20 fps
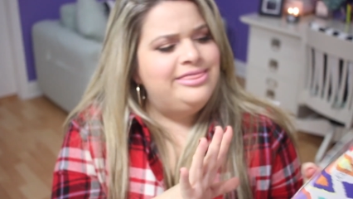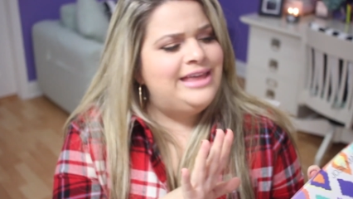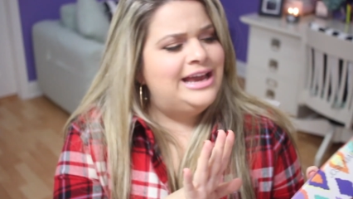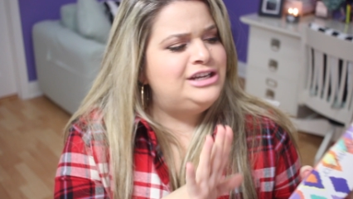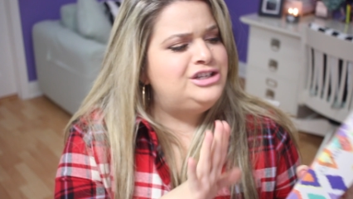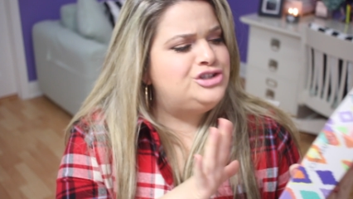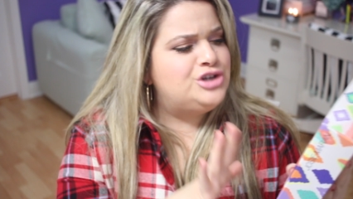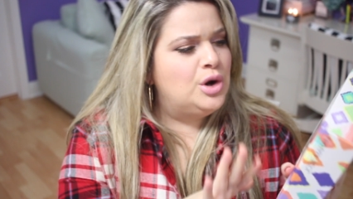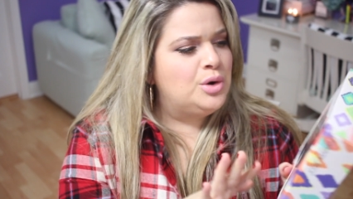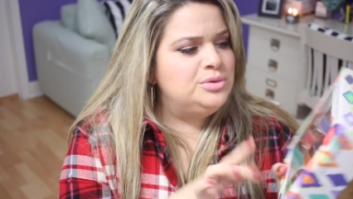
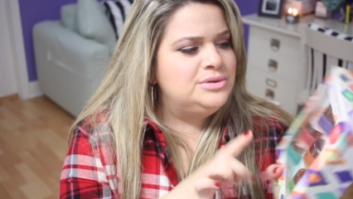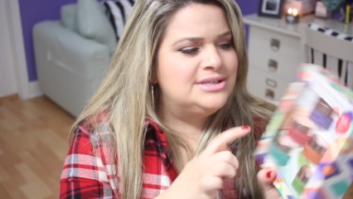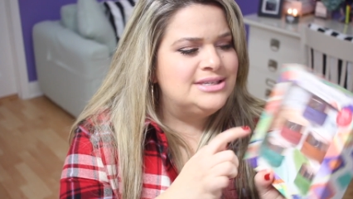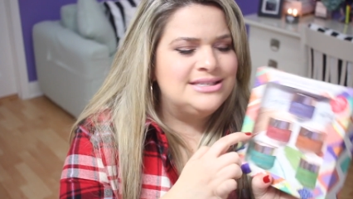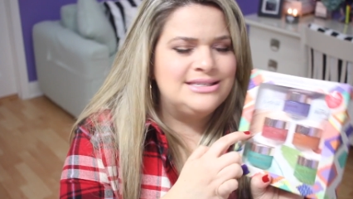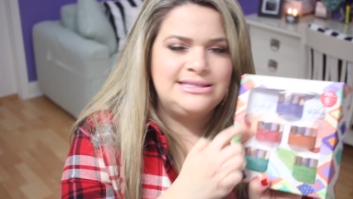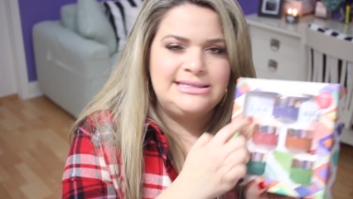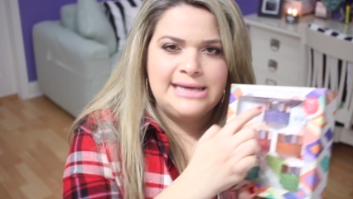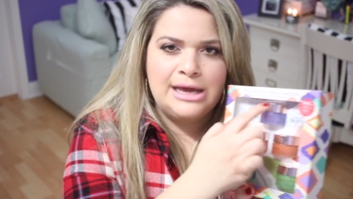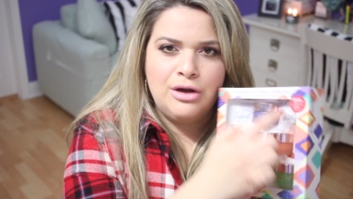they don't
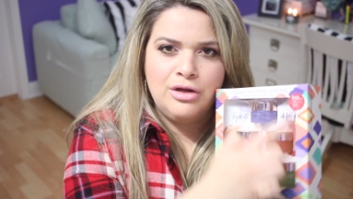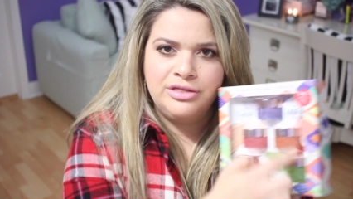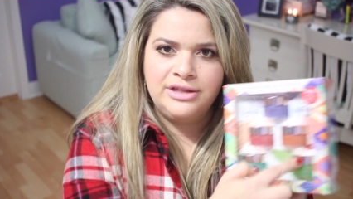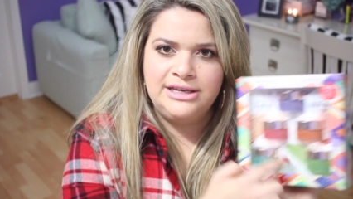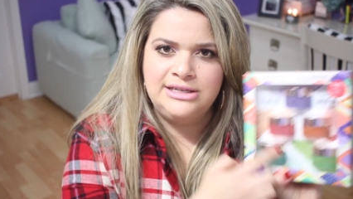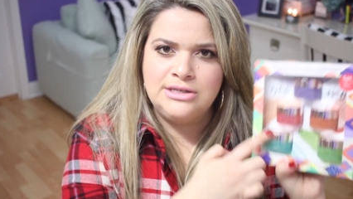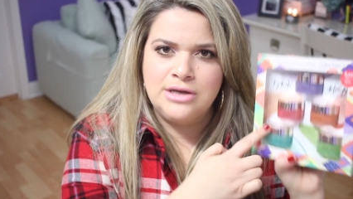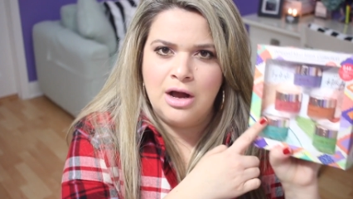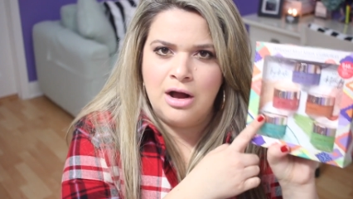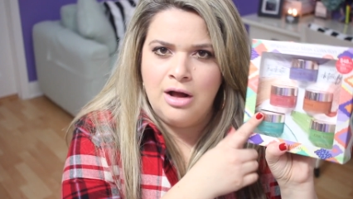sell
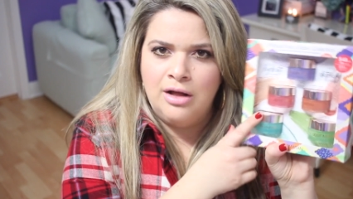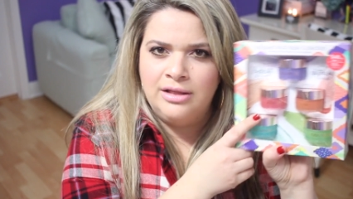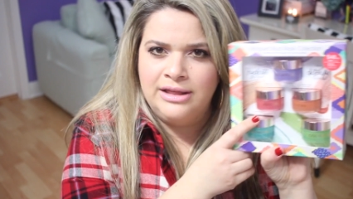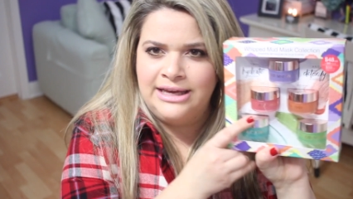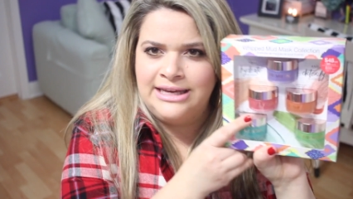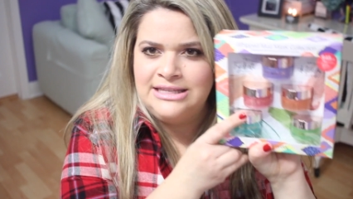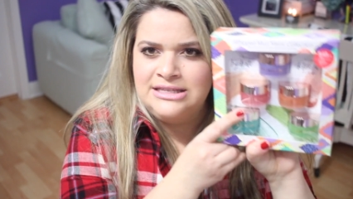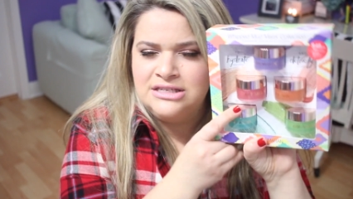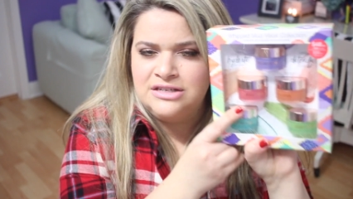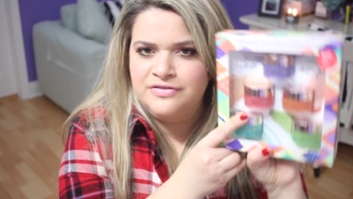these all
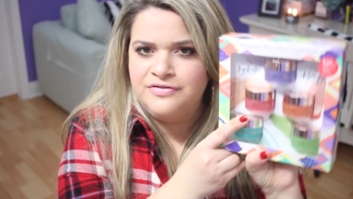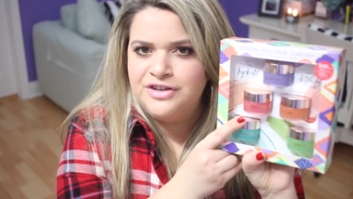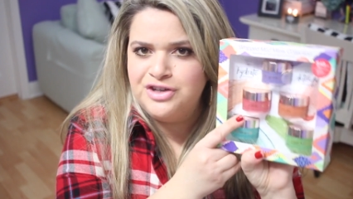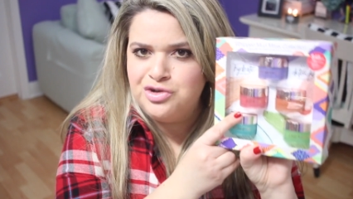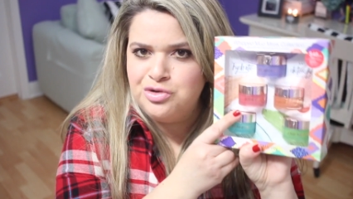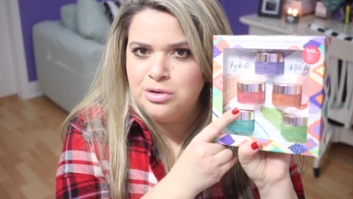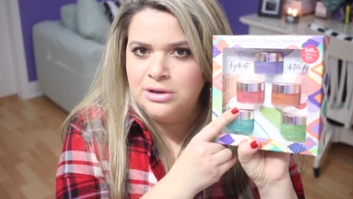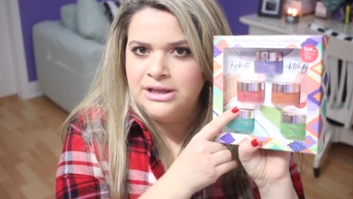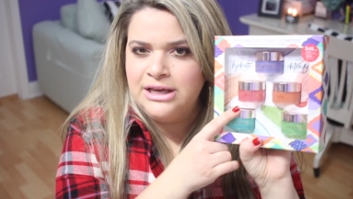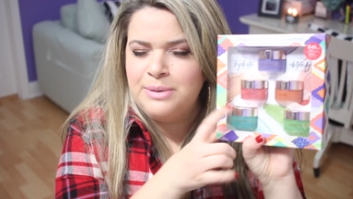
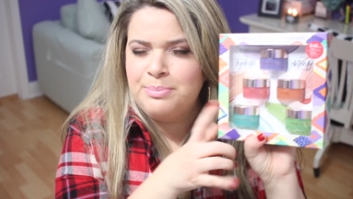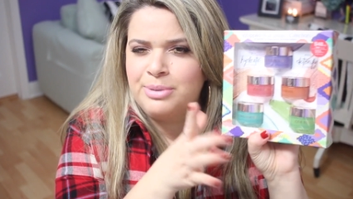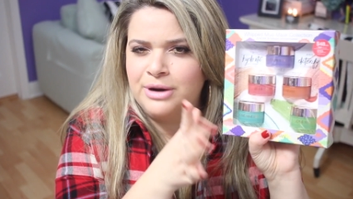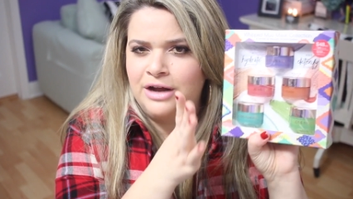individually,